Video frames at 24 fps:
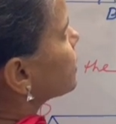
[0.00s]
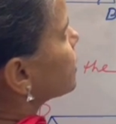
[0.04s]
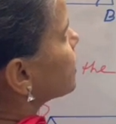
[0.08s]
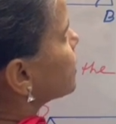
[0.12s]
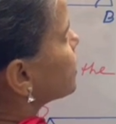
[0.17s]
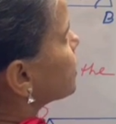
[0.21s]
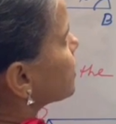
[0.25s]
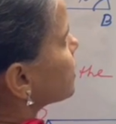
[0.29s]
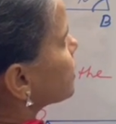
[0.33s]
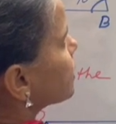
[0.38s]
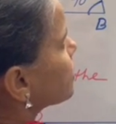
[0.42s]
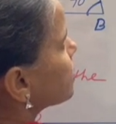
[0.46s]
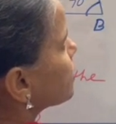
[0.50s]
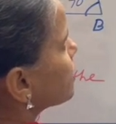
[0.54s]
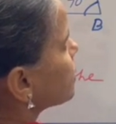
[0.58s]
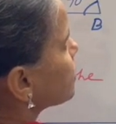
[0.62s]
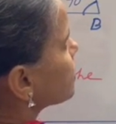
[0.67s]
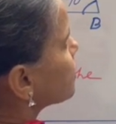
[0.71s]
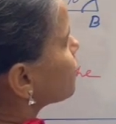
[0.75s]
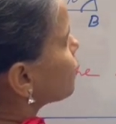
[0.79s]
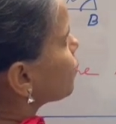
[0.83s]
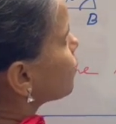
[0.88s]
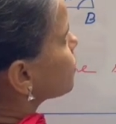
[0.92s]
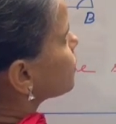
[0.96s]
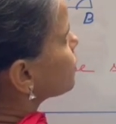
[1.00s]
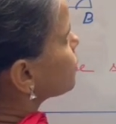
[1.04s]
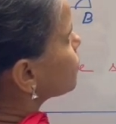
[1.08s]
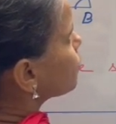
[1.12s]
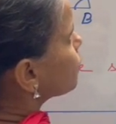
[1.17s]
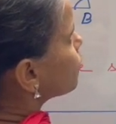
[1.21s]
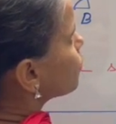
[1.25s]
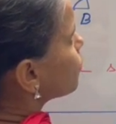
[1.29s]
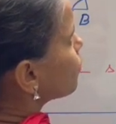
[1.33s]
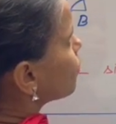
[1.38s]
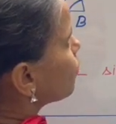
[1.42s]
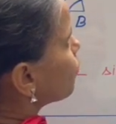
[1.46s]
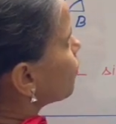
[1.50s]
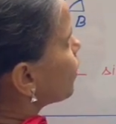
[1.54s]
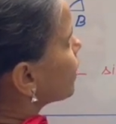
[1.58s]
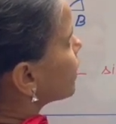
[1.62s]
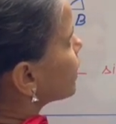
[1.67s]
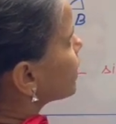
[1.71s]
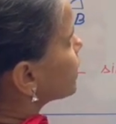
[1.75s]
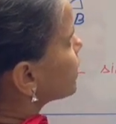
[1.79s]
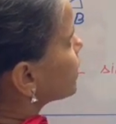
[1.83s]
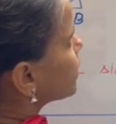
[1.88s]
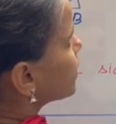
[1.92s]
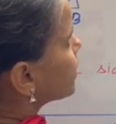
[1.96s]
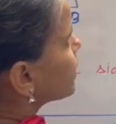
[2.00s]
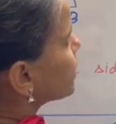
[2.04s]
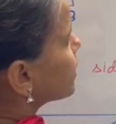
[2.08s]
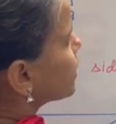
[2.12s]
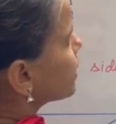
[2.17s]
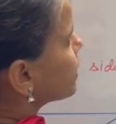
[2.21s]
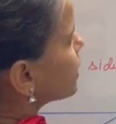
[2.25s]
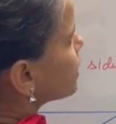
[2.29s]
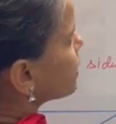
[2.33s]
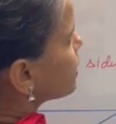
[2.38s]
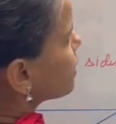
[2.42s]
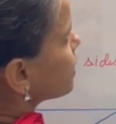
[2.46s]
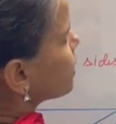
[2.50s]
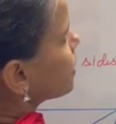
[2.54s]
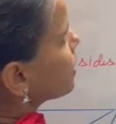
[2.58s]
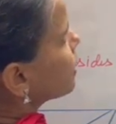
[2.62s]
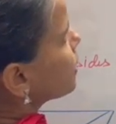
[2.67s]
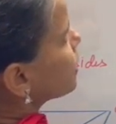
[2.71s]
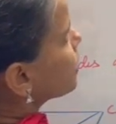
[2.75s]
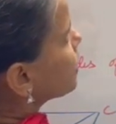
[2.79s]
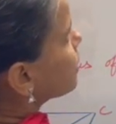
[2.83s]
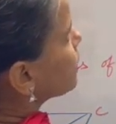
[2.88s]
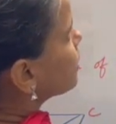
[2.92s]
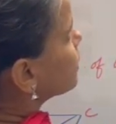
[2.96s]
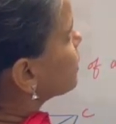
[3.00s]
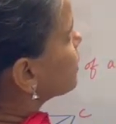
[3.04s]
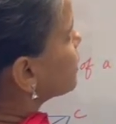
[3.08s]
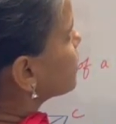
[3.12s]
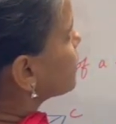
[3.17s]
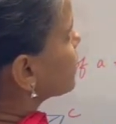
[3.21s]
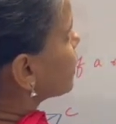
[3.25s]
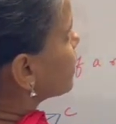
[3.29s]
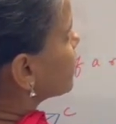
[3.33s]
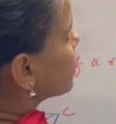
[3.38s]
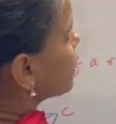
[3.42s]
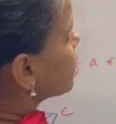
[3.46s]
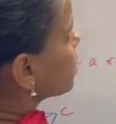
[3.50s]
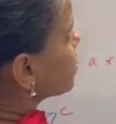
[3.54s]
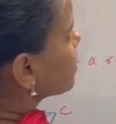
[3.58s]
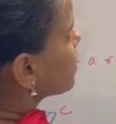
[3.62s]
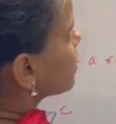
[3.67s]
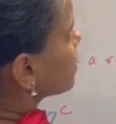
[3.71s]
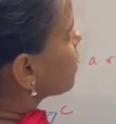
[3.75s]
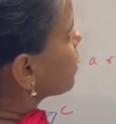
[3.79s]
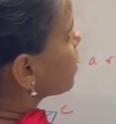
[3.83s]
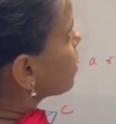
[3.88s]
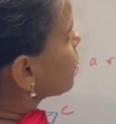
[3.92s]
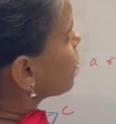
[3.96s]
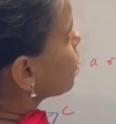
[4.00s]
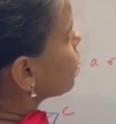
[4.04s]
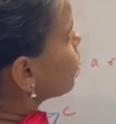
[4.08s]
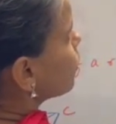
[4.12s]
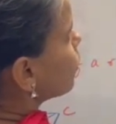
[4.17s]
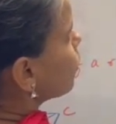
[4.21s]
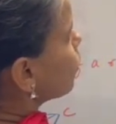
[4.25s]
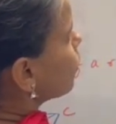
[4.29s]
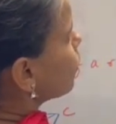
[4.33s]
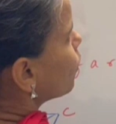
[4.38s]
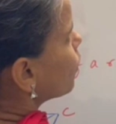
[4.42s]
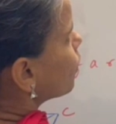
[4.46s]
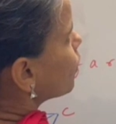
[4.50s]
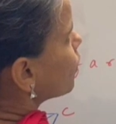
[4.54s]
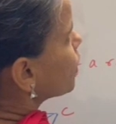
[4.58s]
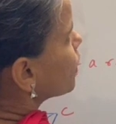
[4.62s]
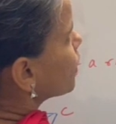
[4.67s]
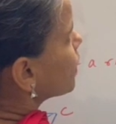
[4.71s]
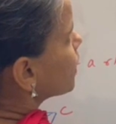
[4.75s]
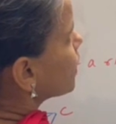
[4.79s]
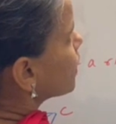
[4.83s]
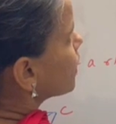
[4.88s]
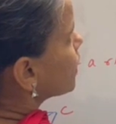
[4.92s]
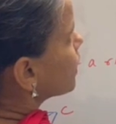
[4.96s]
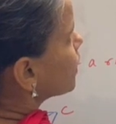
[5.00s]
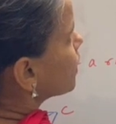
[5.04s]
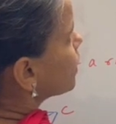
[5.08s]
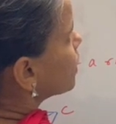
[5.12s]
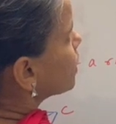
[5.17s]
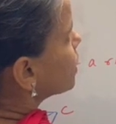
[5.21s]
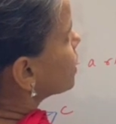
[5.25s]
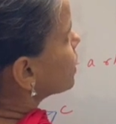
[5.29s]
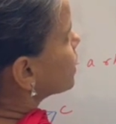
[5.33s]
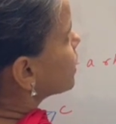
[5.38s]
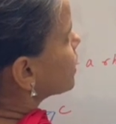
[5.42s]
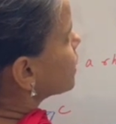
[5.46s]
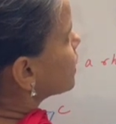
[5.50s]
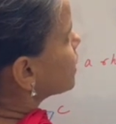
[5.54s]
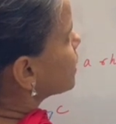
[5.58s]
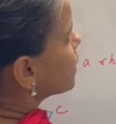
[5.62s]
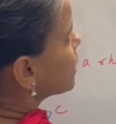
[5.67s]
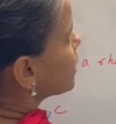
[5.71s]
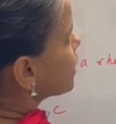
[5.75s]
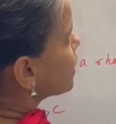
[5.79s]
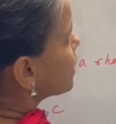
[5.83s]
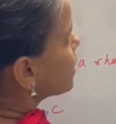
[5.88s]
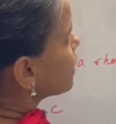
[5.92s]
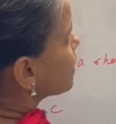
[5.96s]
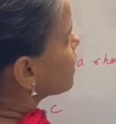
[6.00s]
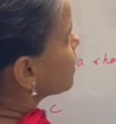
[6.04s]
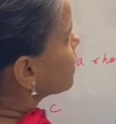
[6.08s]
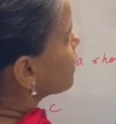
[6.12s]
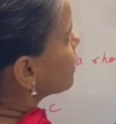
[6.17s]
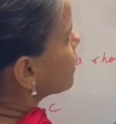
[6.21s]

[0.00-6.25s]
C is equals to 180 degrees. Reason is co-interior